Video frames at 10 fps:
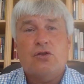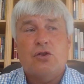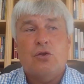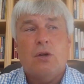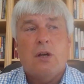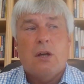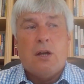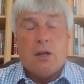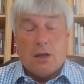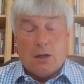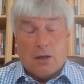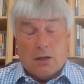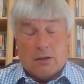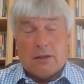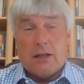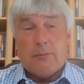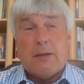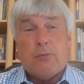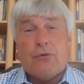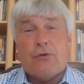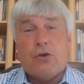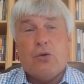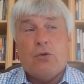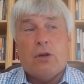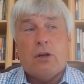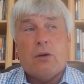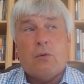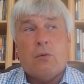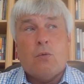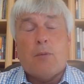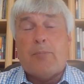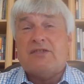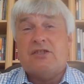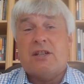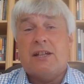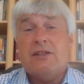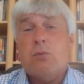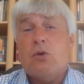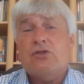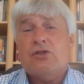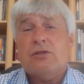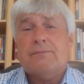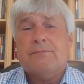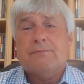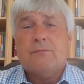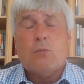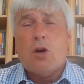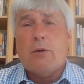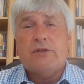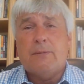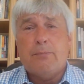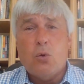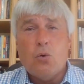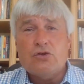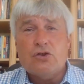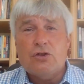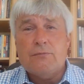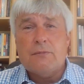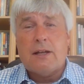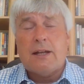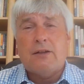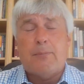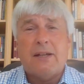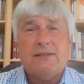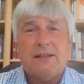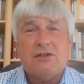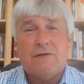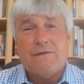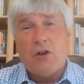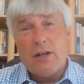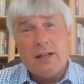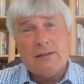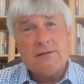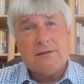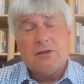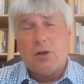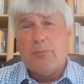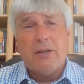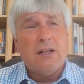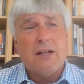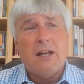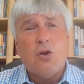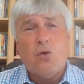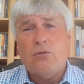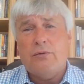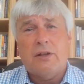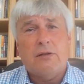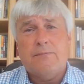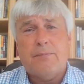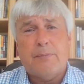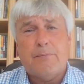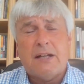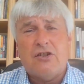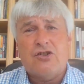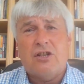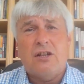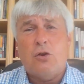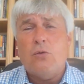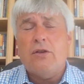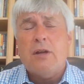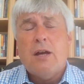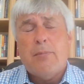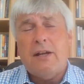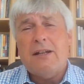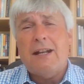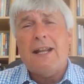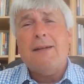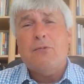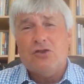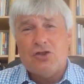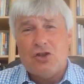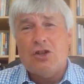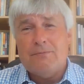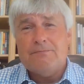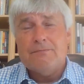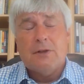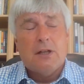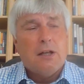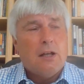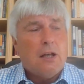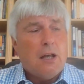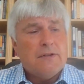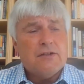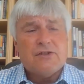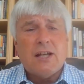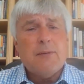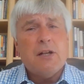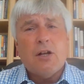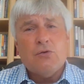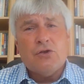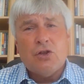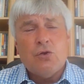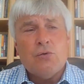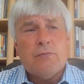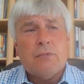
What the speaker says: to take people through what a business case was, why it was important, and the basics of finance, the P&L, balance sheet, but in a layman's term. Did the same in O2,